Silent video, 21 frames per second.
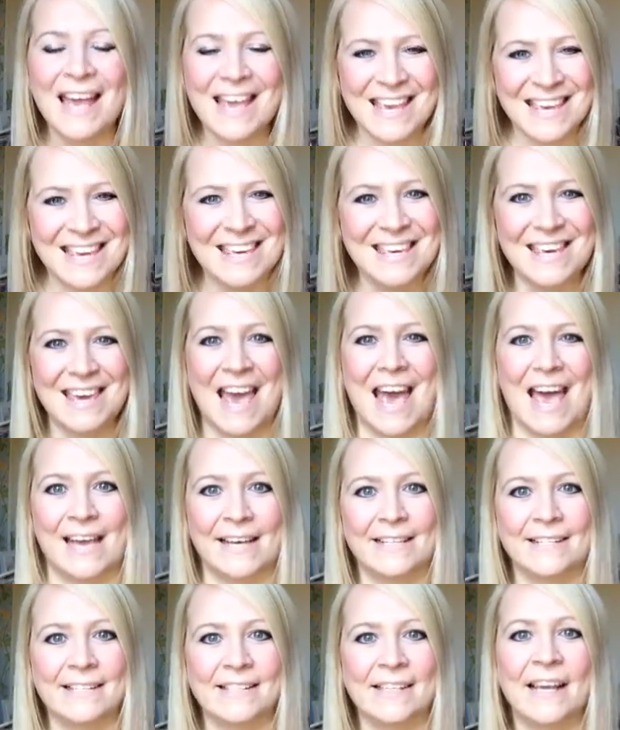
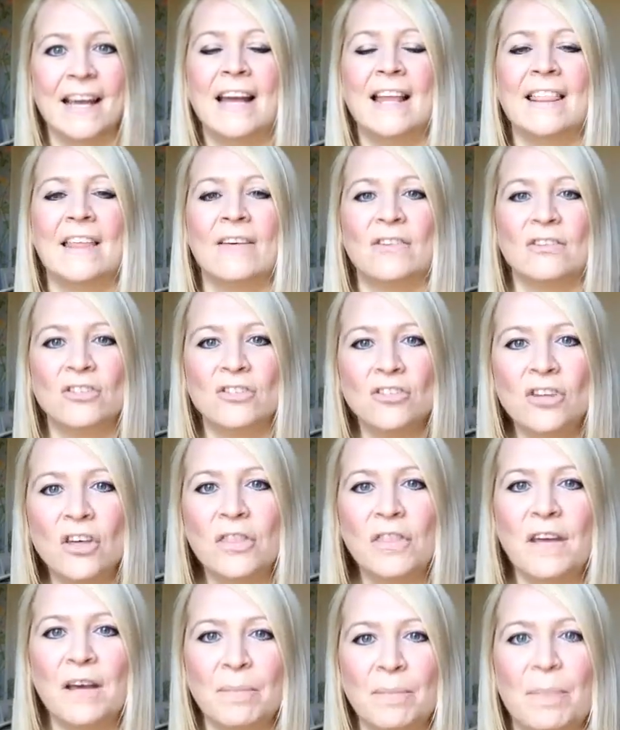Yes, there is
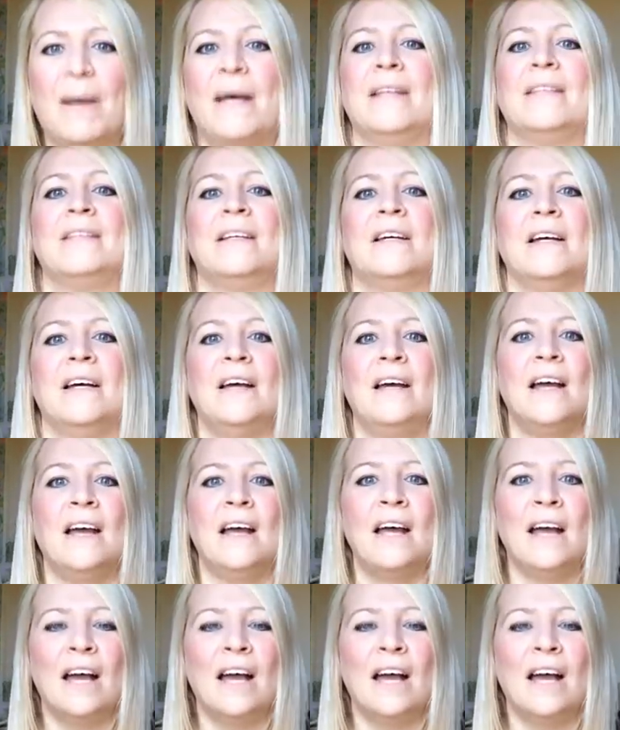nothing better